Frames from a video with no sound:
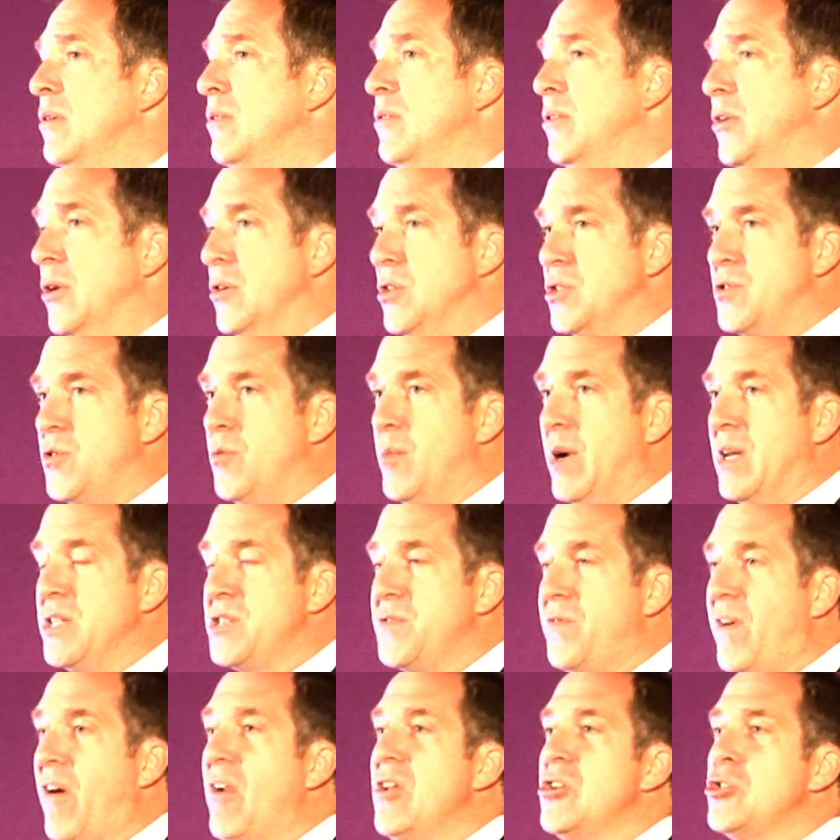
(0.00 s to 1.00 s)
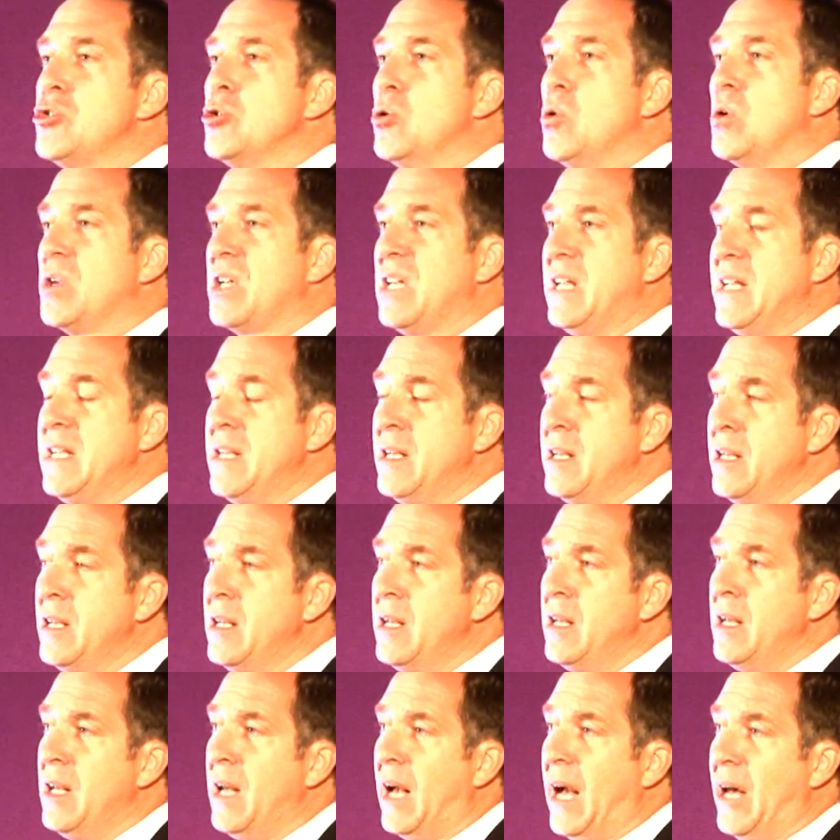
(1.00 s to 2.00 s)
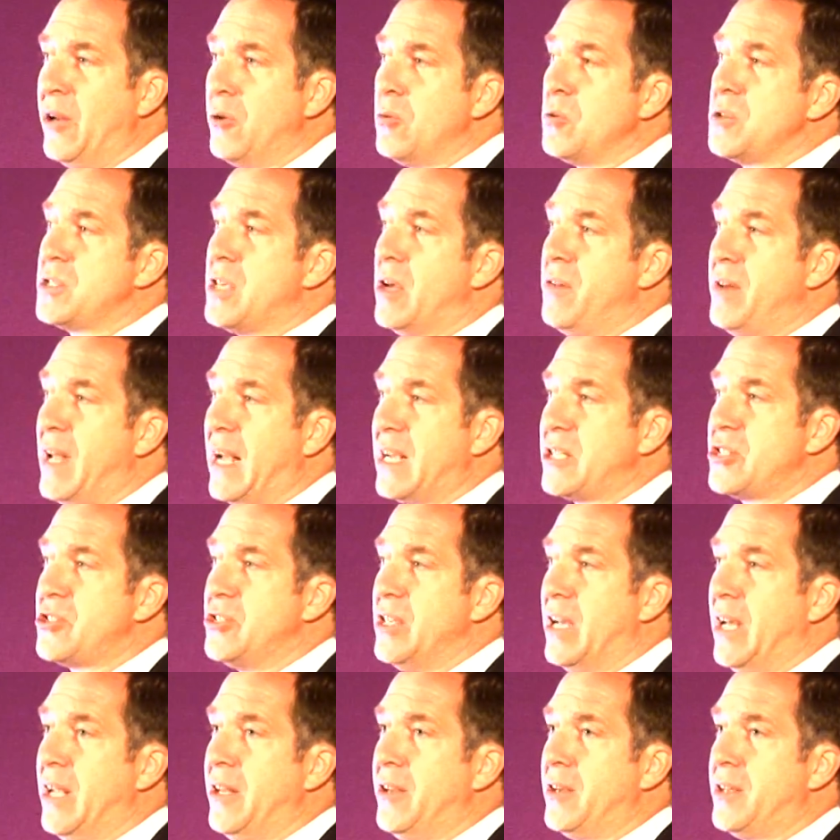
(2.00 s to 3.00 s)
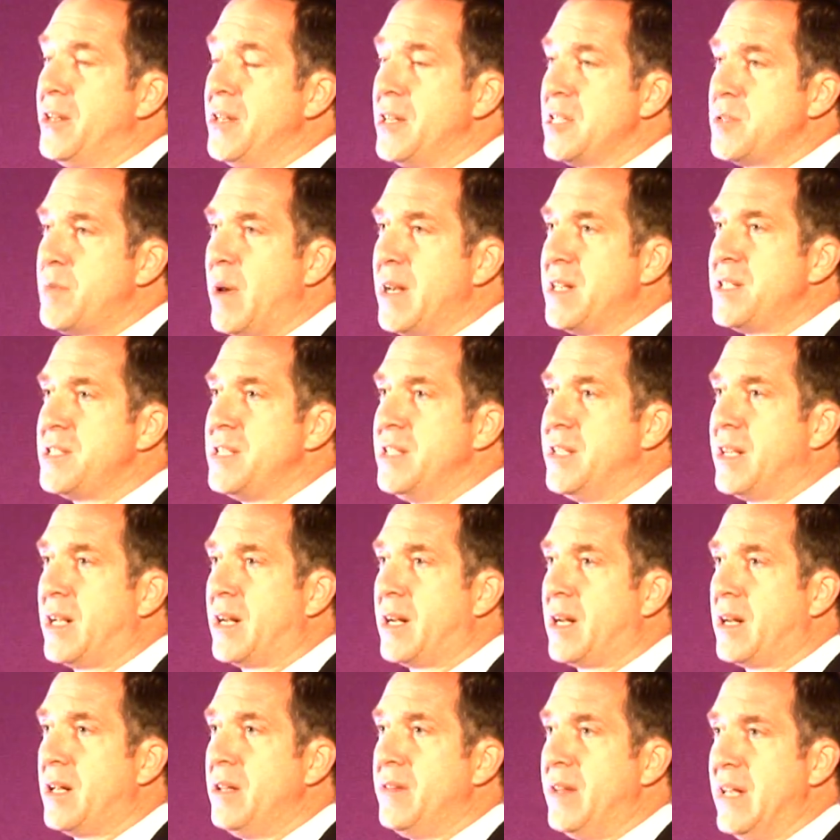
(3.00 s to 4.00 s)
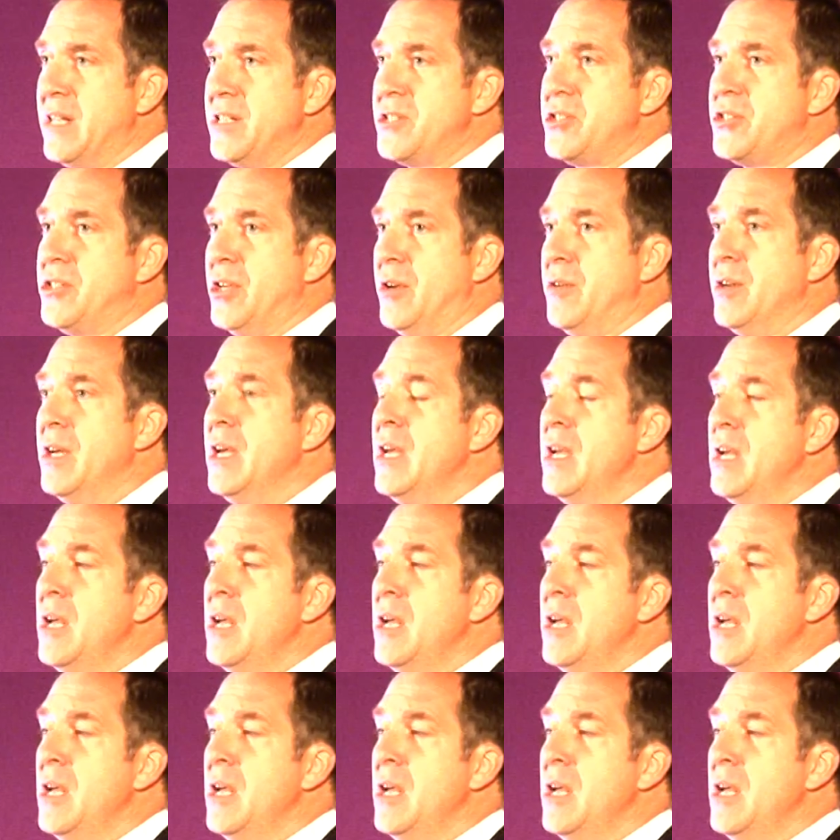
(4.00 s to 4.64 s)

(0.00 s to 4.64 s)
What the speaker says: news from us very shortly, and also next year you can expect to see the Institute